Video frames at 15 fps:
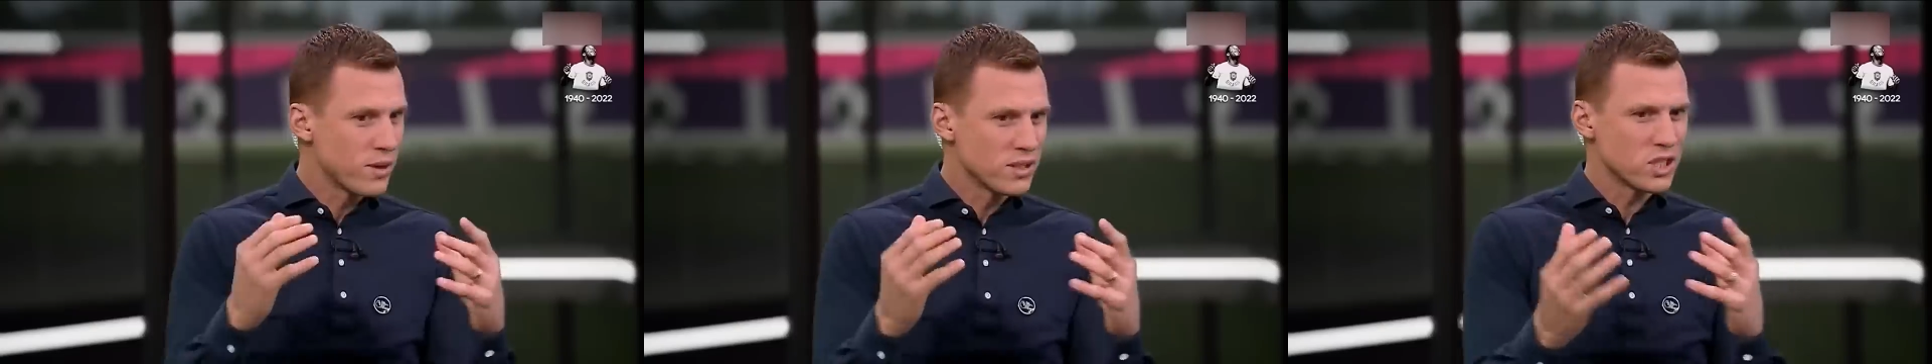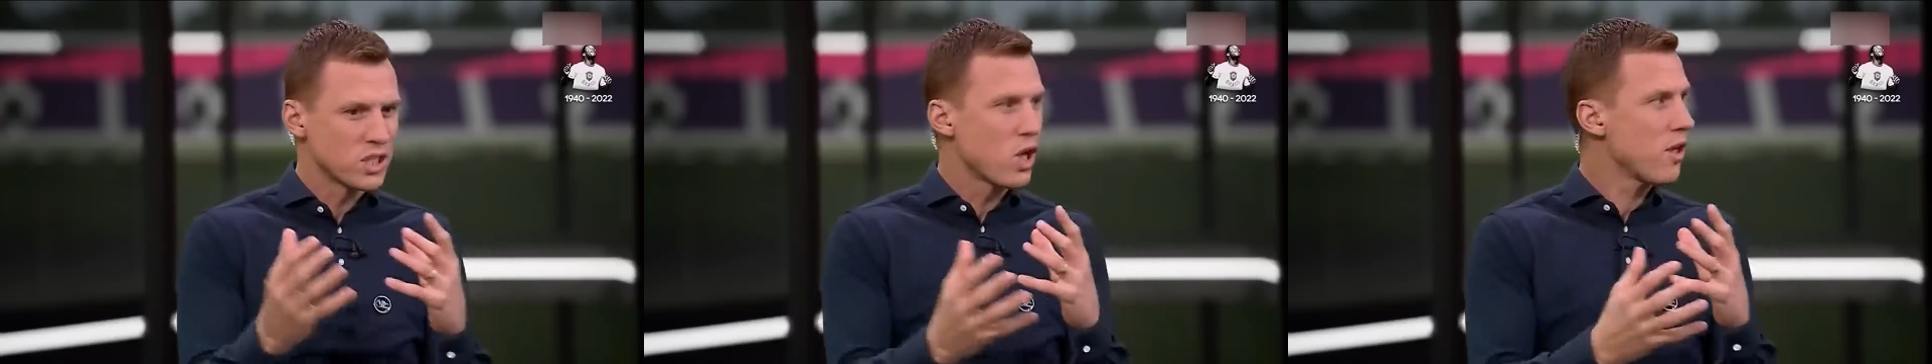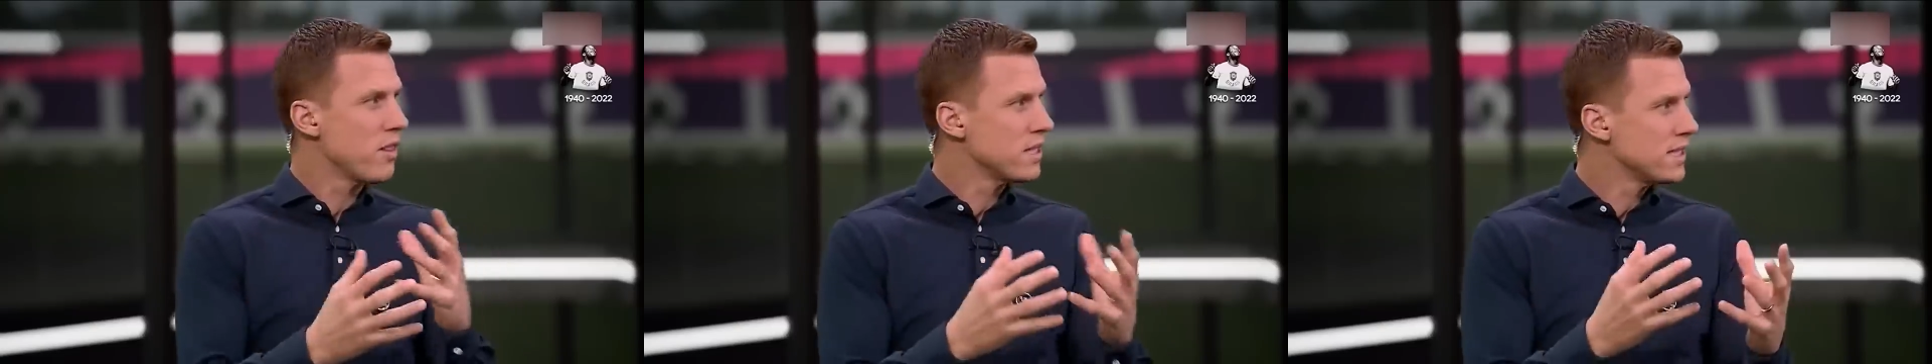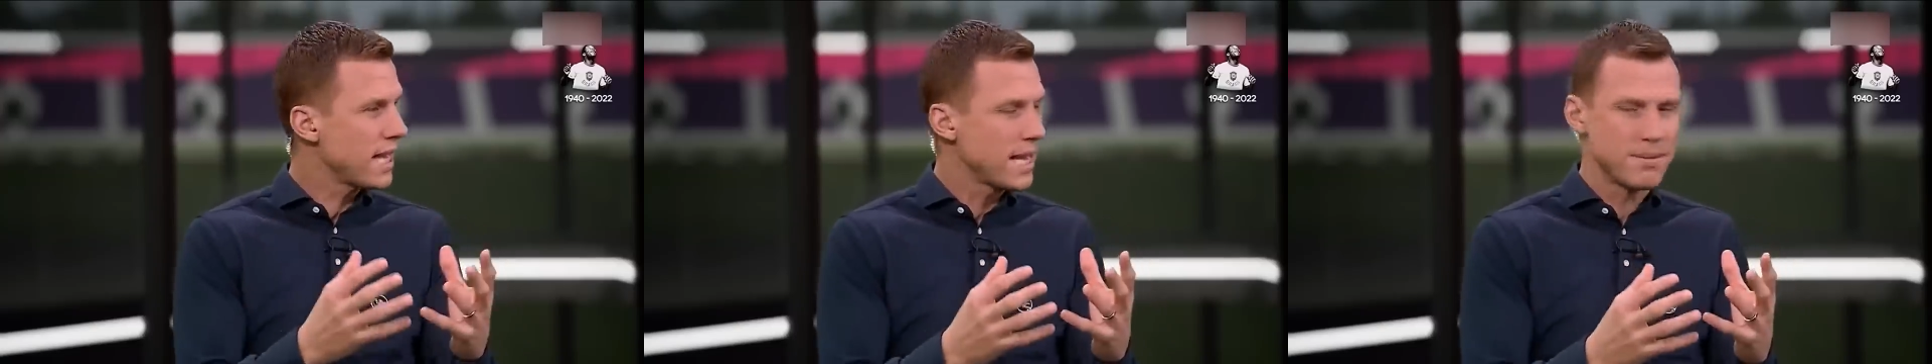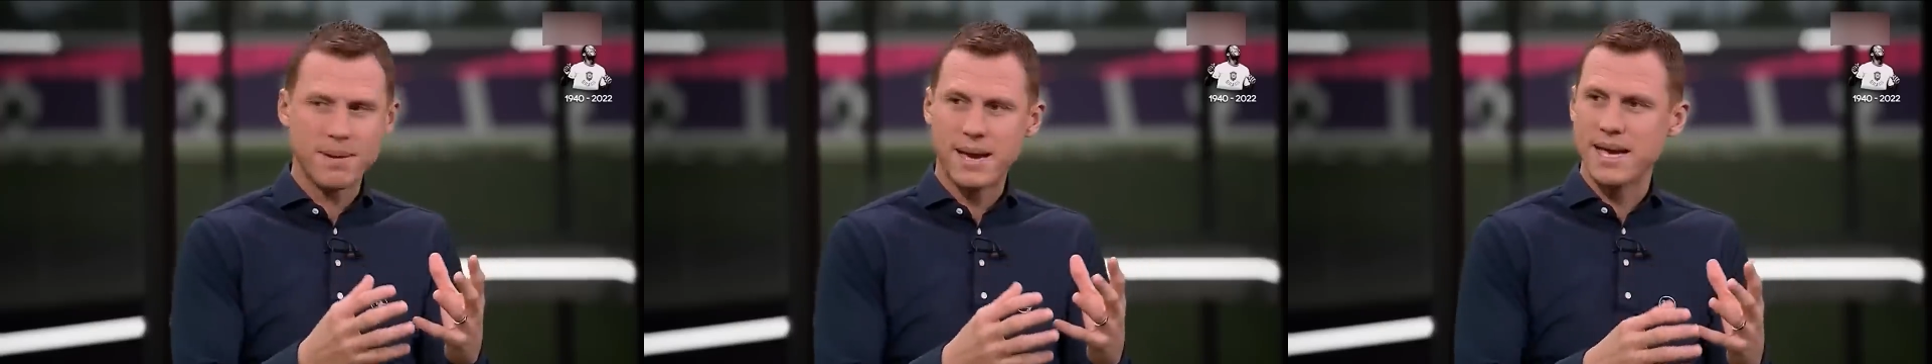everyone's kind of
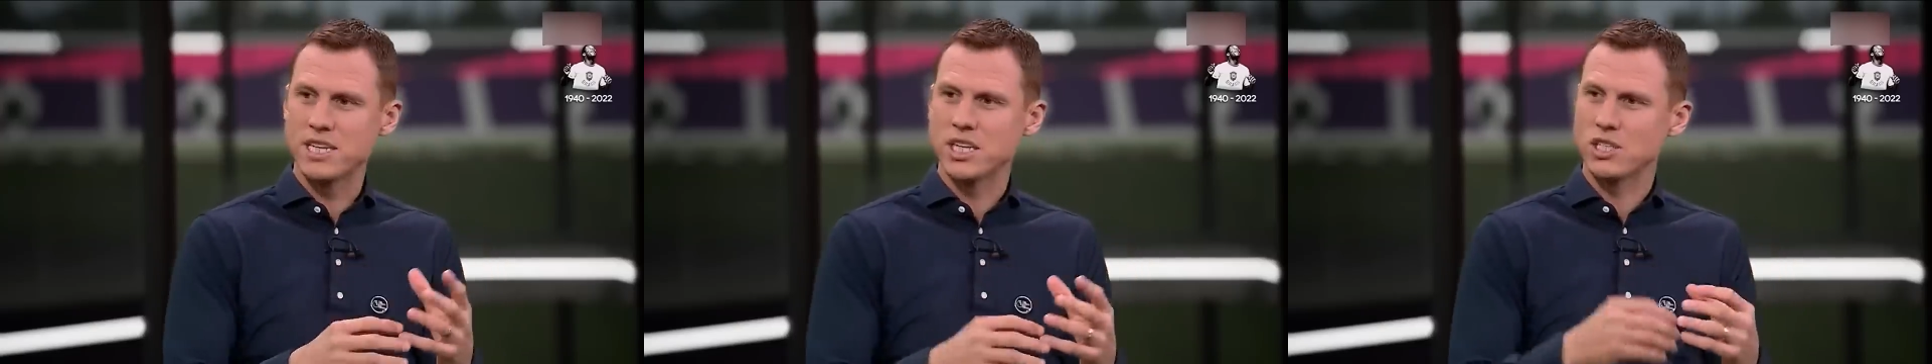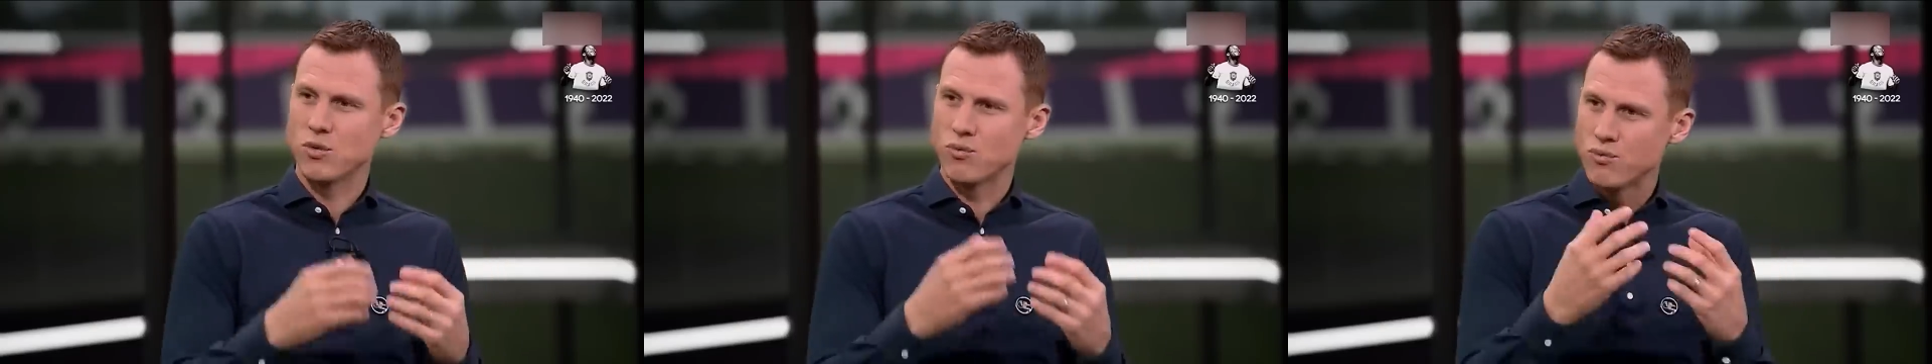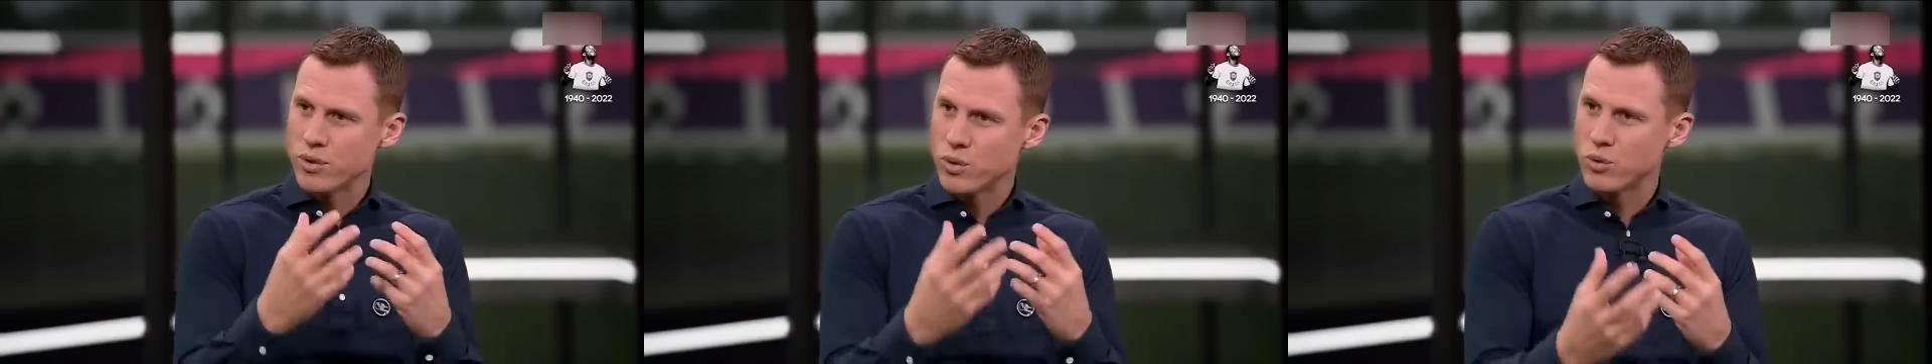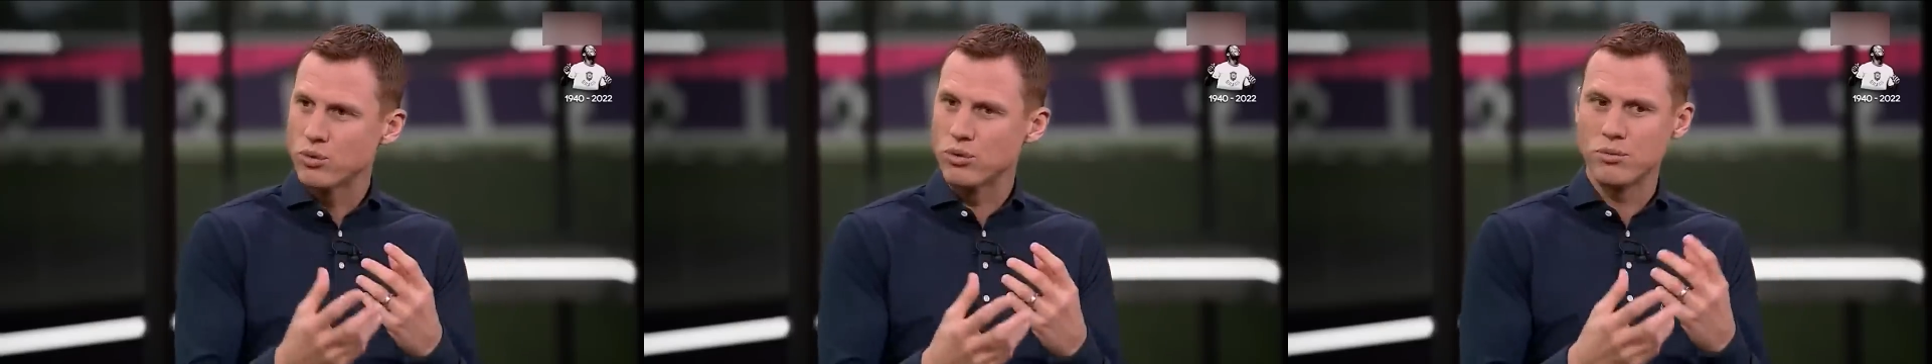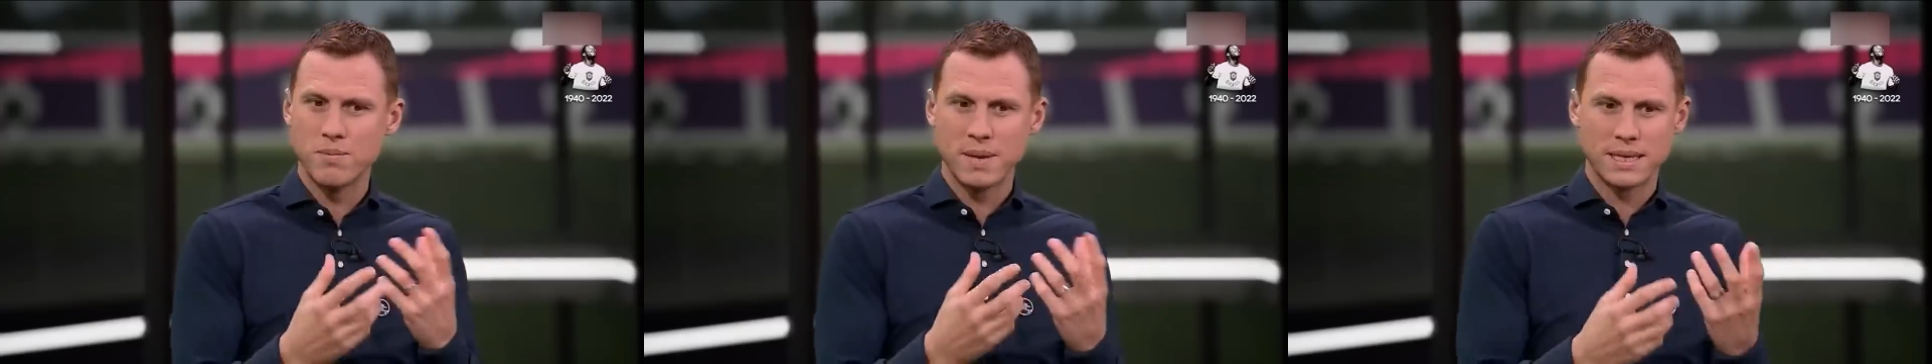the same age, there's a
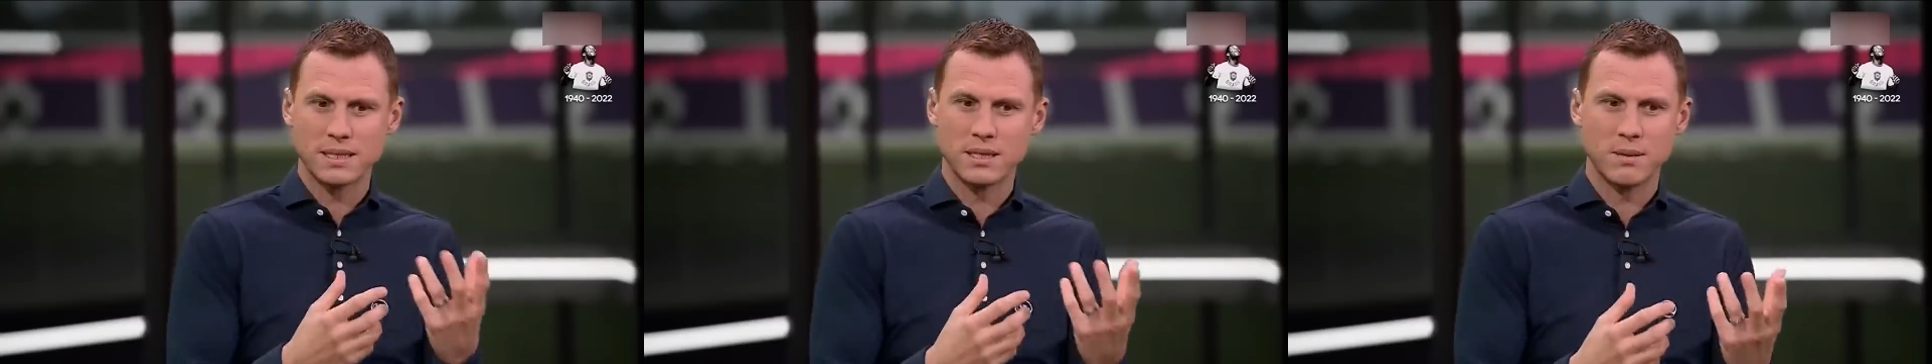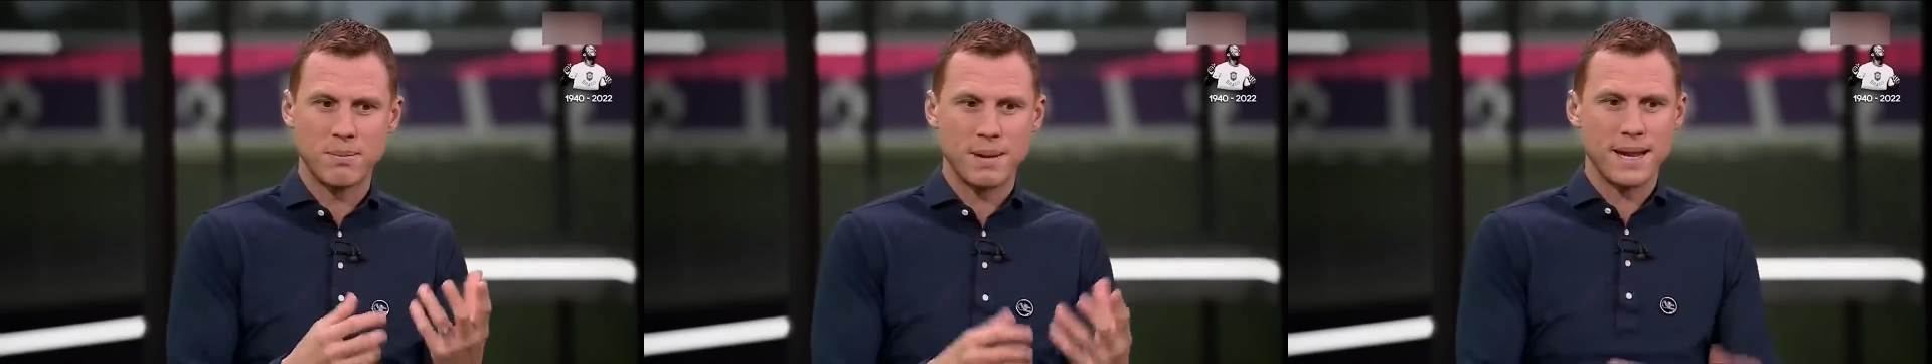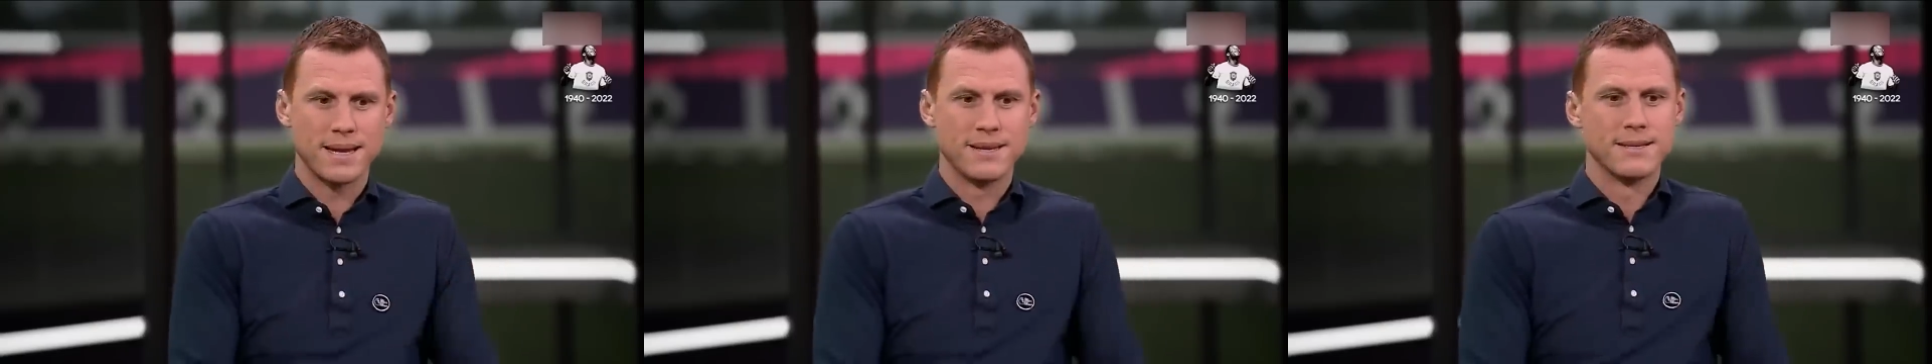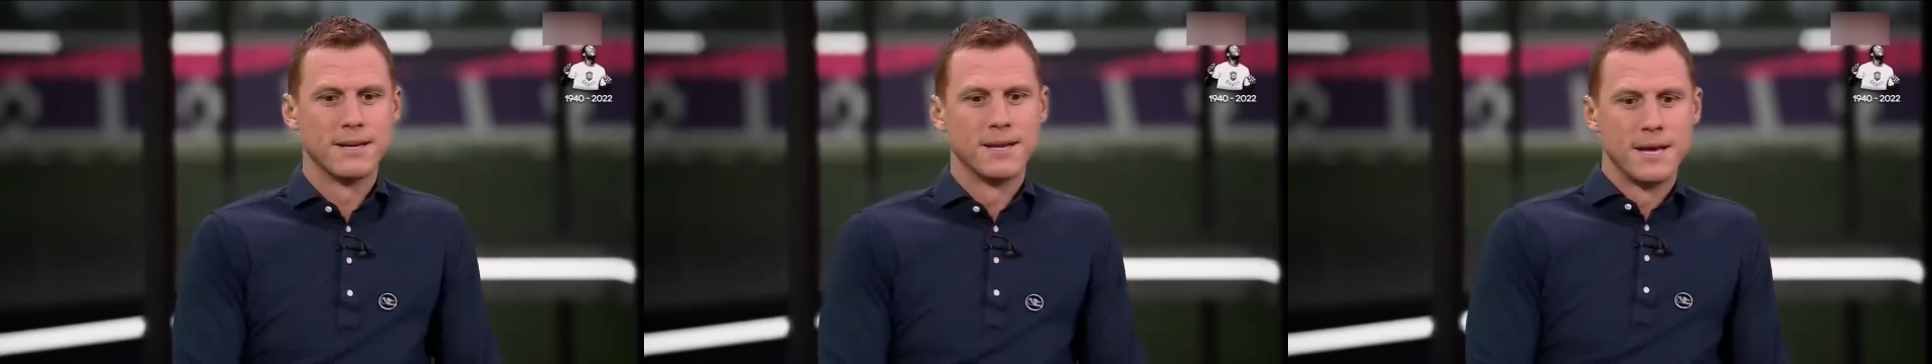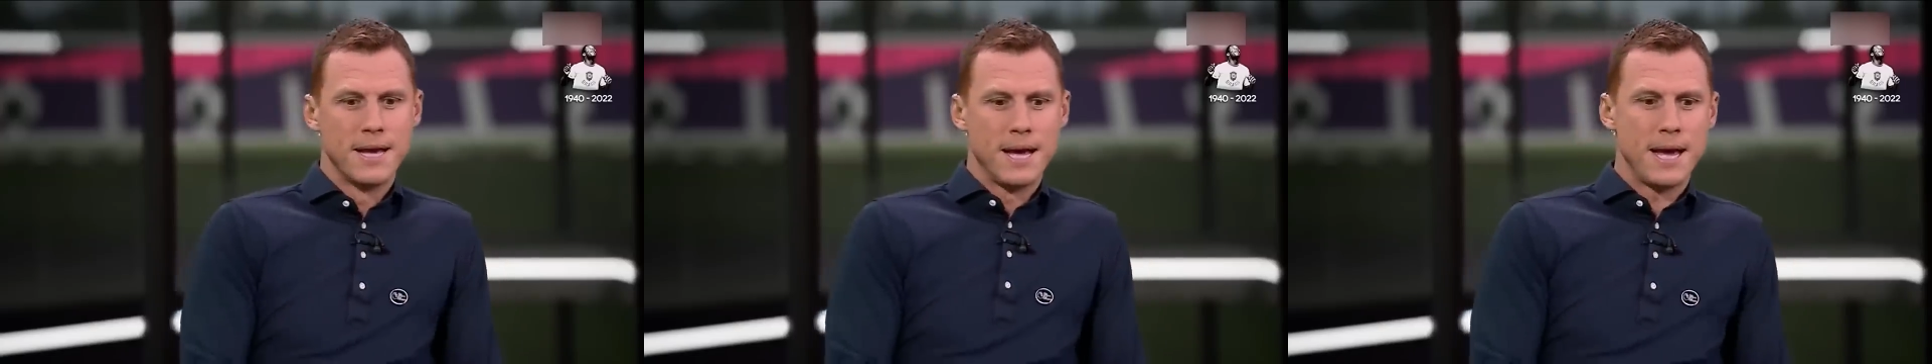real good mix and a
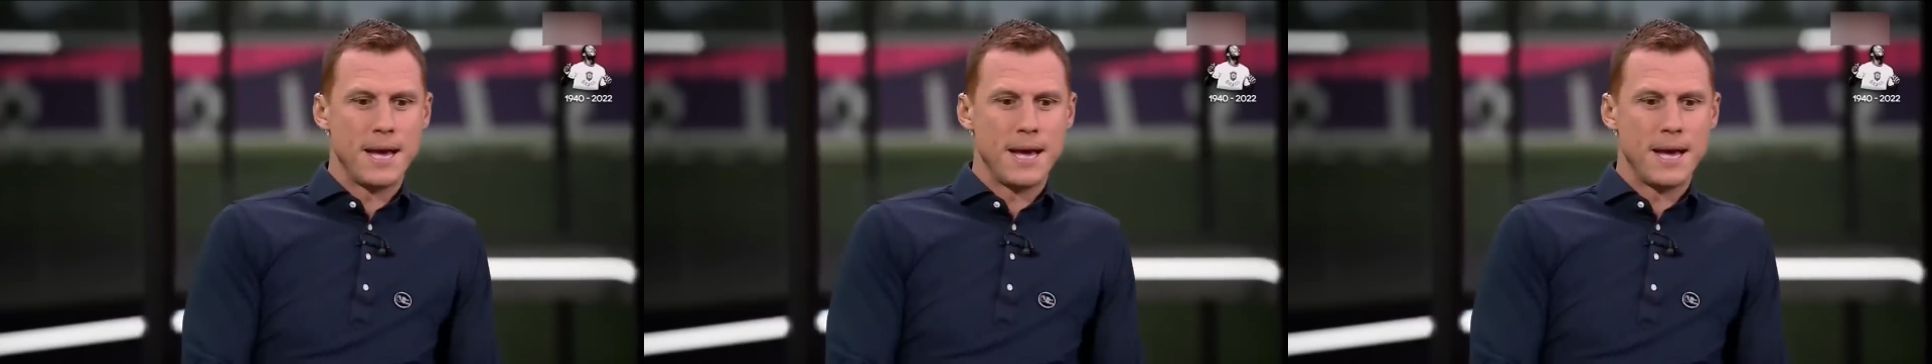blend.